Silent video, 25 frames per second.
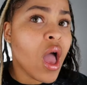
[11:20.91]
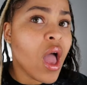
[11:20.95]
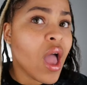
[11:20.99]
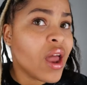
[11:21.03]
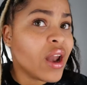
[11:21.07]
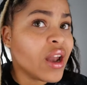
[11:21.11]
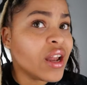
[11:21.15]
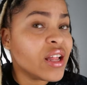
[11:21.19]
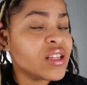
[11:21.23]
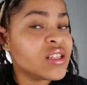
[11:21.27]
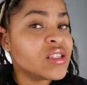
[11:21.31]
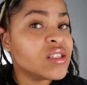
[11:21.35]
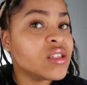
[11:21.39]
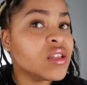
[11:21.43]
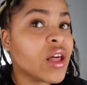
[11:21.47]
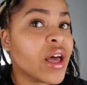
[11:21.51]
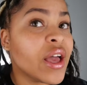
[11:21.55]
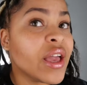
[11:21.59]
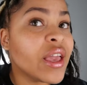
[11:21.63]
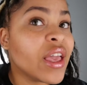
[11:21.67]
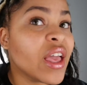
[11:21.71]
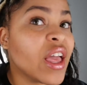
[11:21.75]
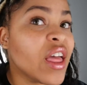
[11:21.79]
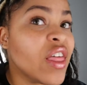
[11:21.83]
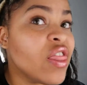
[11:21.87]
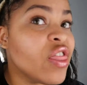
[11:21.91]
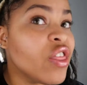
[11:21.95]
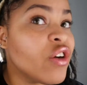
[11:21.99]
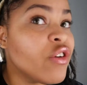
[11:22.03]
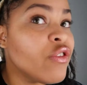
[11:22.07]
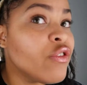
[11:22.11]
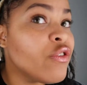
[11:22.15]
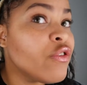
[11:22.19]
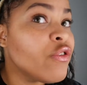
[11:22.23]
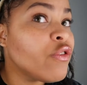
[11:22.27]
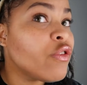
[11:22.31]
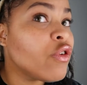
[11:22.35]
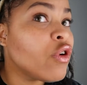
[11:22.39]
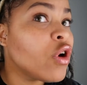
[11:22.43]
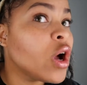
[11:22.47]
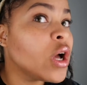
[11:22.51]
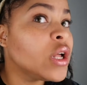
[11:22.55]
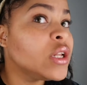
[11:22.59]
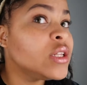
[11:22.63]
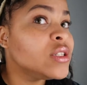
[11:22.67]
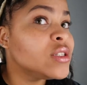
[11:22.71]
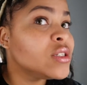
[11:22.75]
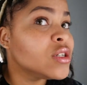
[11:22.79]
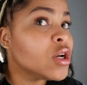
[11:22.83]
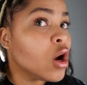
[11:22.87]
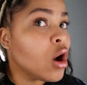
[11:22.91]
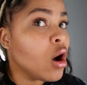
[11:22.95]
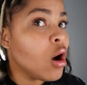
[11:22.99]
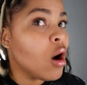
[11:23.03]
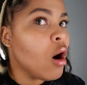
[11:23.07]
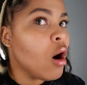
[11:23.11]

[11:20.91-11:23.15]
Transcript: And it's like in the front.